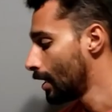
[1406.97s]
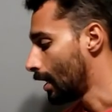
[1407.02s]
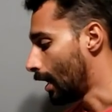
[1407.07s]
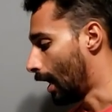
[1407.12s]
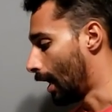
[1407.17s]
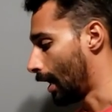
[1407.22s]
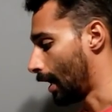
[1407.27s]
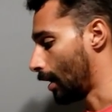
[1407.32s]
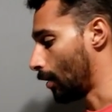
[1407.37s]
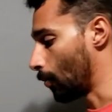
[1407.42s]

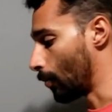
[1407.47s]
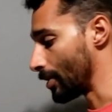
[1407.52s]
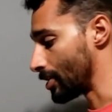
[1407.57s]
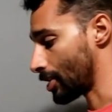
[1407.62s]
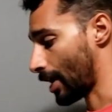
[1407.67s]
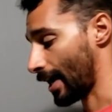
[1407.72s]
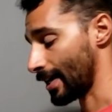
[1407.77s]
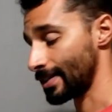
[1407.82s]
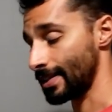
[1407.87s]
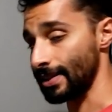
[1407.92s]
uh, which
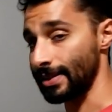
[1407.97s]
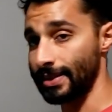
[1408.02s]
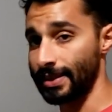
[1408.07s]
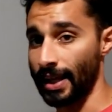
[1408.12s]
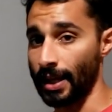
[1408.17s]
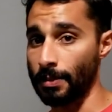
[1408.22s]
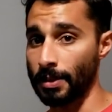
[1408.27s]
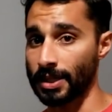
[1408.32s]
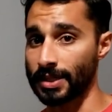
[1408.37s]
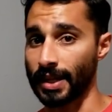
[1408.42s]
has the
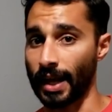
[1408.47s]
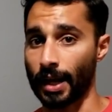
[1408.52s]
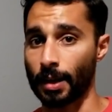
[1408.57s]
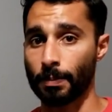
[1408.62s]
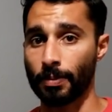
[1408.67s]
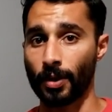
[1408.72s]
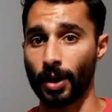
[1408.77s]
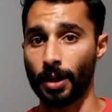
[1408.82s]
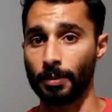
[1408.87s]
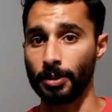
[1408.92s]
same
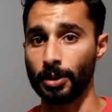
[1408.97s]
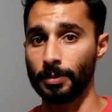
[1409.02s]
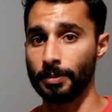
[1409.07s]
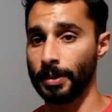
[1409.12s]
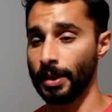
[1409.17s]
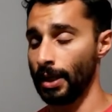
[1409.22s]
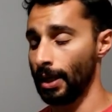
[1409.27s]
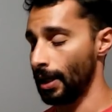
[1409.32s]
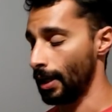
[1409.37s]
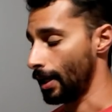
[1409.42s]
exact
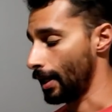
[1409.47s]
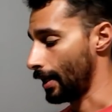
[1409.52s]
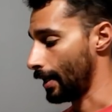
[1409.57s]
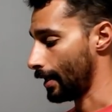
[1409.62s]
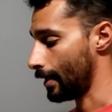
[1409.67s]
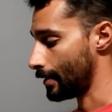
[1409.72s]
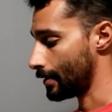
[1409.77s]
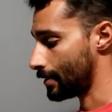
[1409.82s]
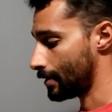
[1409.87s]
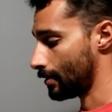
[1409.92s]
problem,
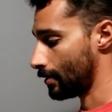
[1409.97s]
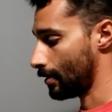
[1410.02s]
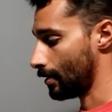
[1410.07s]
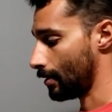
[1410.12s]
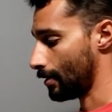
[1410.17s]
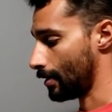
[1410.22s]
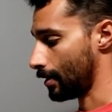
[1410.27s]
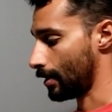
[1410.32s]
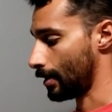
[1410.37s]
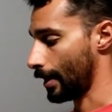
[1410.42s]
is
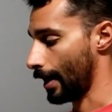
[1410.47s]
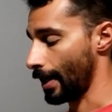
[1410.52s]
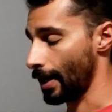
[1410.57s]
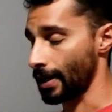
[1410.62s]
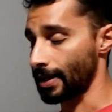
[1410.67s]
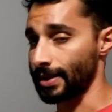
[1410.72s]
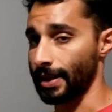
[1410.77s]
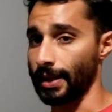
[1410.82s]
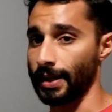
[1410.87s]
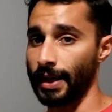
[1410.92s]
the
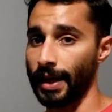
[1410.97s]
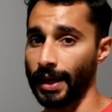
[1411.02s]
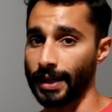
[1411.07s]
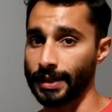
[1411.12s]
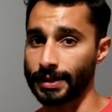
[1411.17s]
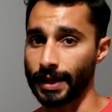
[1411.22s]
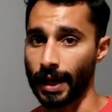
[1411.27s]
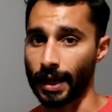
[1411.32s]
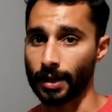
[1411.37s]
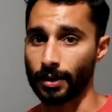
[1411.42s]
NX8
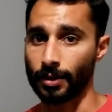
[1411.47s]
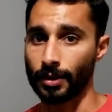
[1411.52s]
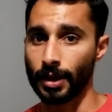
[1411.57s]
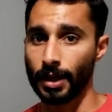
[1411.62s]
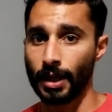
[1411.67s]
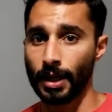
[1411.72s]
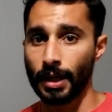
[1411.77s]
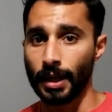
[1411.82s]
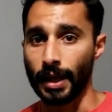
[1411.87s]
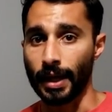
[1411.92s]
ATACR.
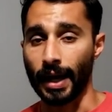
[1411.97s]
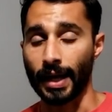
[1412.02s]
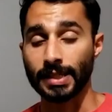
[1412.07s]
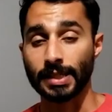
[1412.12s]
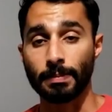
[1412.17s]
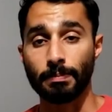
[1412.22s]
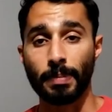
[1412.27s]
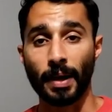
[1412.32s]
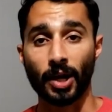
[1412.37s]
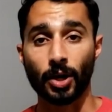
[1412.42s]
It has a
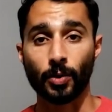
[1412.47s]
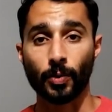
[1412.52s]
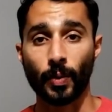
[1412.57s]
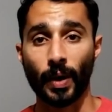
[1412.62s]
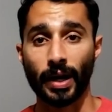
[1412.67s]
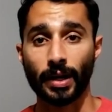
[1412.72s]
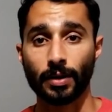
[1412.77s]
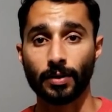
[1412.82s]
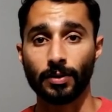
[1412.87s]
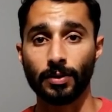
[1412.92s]
better
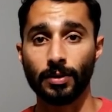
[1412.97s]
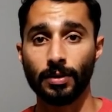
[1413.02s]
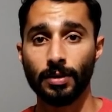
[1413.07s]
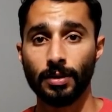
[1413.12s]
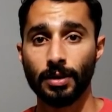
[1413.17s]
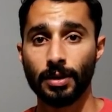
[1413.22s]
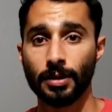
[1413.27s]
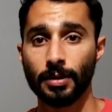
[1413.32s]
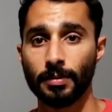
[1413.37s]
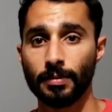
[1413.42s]
reticle,
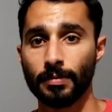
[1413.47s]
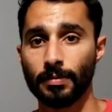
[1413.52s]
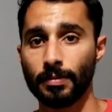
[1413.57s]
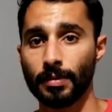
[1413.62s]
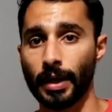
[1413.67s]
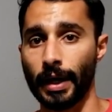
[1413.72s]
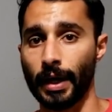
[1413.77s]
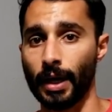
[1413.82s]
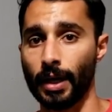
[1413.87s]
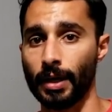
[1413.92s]

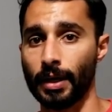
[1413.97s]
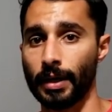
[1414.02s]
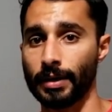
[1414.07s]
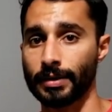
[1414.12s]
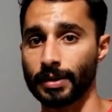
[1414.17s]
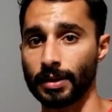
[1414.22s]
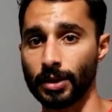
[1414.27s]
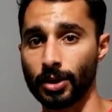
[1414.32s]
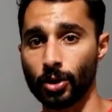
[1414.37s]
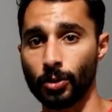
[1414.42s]
and
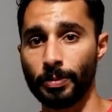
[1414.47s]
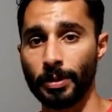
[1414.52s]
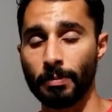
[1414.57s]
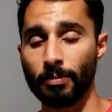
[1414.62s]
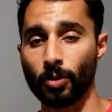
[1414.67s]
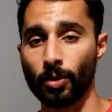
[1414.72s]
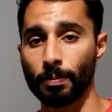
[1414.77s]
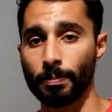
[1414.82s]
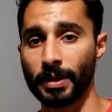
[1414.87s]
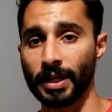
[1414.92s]
it's a little bit
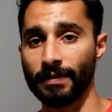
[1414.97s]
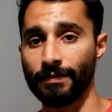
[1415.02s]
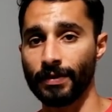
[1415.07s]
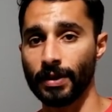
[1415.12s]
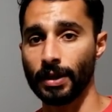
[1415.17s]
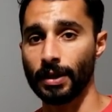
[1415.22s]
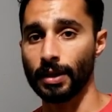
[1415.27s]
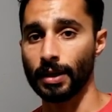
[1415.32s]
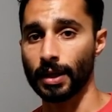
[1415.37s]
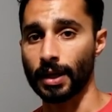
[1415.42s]
more
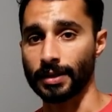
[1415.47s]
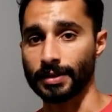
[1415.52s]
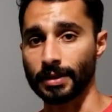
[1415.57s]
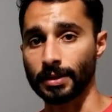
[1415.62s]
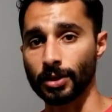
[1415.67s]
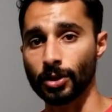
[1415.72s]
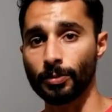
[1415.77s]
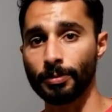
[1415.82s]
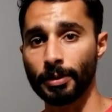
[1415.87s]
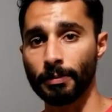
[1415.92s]
beefy. It gets a
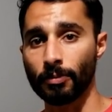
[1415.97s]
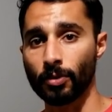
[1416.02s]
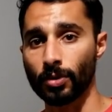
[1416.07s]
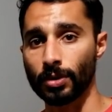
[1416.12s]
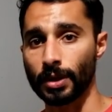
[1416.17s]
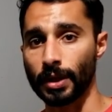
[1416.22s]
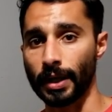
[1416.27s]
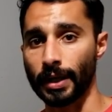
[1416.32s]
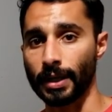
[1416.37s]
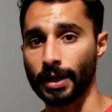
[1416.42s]
little bit more
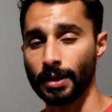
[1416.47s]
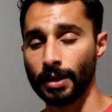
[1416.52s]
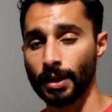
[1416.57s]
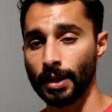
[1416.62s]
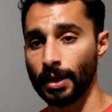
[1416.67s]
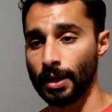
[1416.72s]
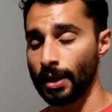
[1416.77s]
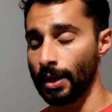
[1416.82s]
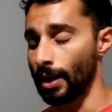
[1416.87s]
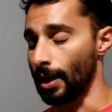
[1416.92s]
light,
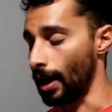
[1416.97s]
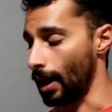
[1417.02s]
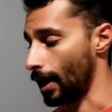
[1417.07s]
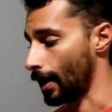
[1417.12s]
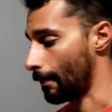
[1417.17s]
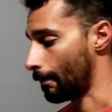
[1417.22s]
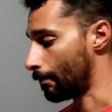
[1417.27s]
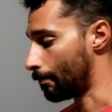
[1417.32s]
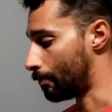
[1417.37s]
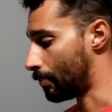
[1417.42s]

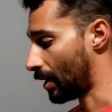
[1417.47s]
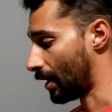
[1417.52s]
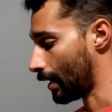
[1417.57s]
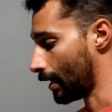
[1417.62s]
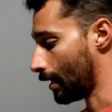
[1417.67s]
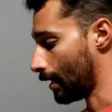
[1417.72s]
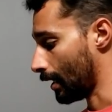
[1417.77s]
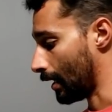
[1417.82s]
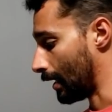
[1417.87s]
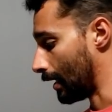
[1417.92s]
um,
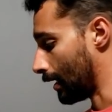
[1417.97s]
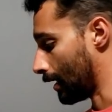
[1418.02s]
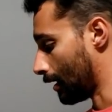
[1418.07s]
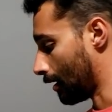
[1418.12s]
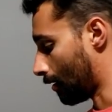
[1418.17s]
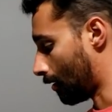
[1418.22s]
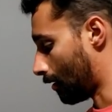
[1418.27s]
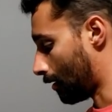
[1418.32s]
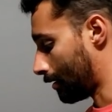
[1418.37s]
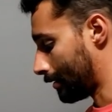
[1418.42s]
but it
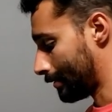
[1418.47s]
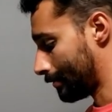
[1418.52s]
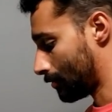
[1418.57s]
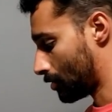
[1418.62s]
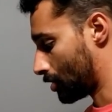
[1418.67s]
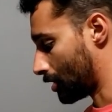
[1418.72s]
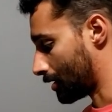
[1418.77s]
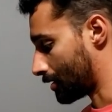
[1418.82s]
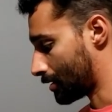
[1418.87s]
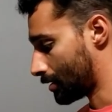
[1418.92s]

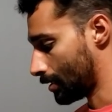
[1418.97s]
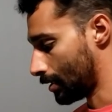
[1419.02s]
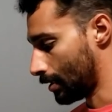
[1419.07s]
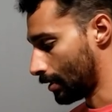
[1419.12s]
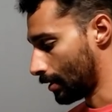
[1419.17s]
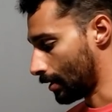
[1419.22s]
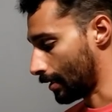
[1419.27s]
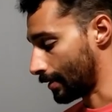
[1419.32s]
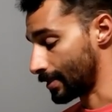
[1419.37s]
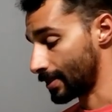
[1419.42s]
just
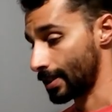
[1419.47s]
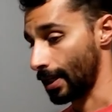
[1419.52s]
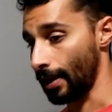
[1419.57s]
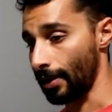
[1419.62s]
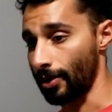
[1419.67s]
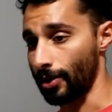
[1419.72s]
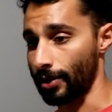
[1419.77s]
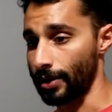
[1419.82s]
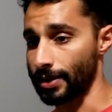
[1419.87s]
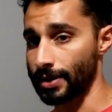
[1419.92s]
the
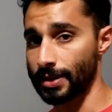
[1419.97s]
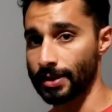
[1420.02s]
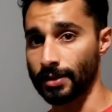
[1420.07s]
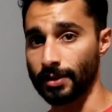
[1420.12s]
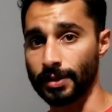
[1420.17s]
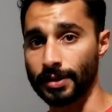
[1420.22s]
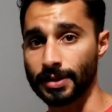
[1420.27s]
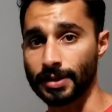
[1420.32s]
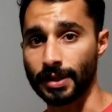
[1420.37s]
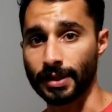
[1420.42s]
center is
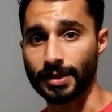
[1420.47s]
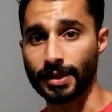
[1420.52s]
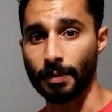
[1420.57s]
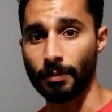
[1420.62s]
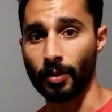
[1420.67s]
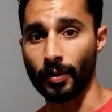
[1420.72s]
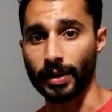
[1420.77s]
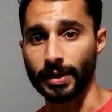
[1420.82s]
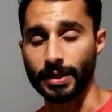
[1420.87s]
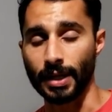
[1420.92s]
still six
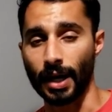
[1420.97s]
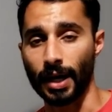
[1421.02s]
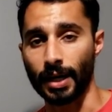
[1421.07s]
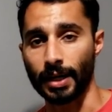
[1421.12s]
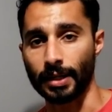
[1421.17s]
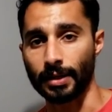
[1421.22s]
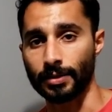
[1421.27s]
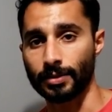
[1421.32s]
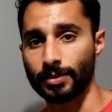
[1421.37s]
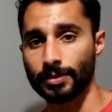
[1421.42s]
MOA
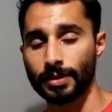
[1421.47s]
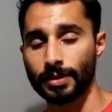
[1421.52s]
god. It